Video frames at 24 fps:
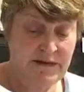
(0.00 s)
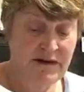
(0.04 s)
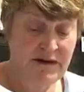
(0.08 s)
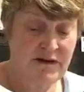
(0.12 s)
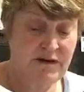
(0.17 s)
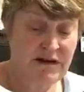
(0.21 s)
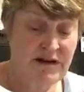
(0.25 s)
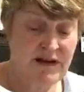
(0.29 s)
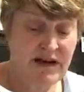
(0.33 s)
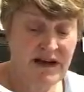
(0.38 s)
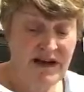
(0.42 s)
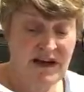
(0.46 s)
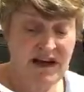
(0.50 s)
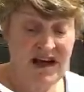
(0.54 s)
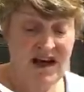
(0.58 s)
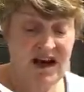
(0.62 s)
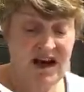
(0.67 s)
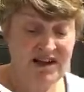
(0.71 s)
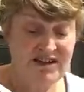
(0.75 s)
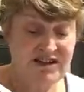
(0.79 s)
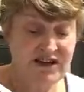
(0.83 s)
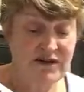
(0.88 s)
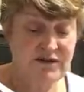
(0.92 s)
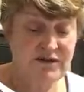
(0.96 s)
Okay,
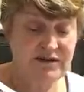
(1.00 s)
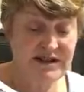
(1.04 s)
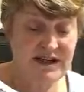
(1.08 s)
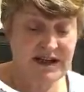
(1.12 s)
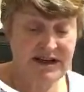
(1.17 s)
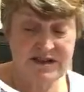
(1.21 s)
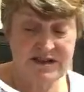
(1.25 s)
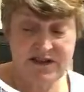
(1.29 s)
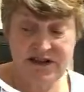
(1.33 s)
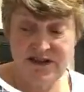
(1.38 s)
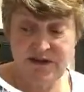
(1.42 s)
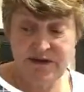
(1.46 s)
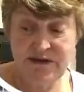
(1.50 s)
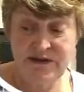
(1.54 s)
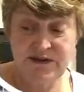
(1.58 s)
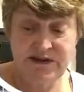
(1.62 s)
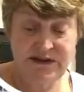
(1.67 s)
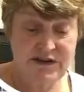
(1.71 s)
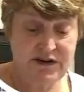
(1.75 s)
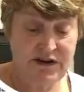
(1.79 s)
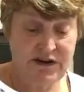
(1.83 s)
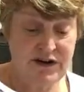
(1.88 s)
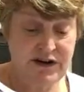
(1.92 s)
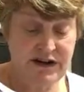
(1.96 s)
I don't tend to do the
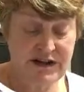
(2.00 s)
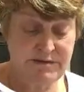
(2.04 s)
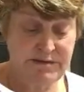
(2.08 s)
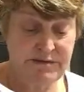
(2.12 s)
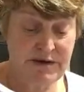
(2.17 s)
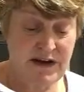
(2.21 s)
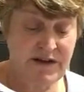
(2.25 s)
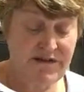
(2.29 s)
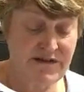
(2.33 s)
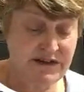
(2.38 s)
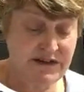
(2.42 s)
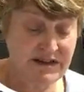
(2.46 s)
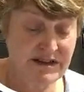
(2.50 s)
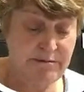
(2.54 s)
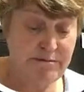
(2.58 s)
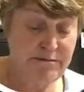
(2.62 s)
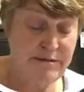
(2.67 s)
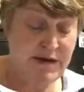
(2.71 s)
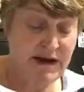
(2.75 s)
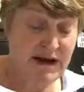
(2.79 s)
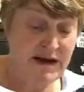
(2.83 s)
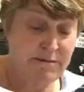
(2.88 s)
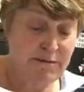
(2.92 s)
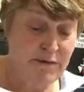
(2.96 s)
sides, but if it's a
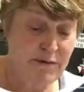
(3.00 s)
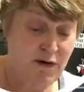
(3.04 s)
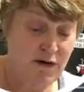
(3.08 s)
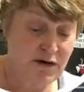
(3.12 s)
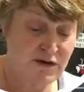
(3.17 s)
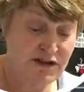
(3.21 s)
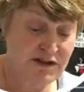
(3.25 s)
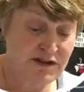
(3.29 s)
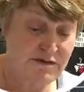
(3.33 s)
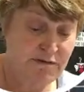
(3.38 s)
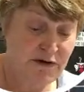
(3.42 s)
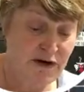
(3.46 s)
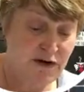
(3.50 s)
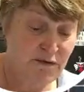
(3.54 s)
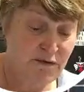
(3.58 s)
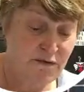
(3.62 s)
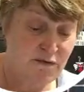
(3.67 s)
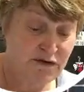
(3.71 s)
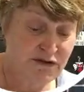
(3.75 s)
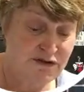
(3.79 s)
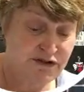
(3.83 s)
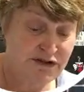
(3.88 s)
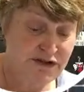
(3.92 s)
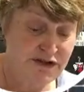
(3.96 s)
bigger box you might
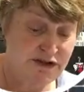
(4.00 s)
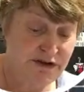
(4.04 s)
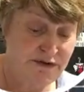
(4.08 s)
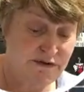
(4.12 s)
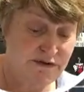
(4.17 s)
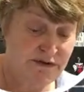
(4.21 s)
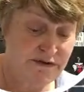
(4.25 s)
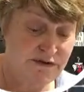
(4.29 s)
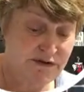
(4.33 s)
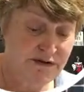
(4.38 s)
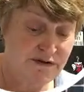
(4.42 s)
want to.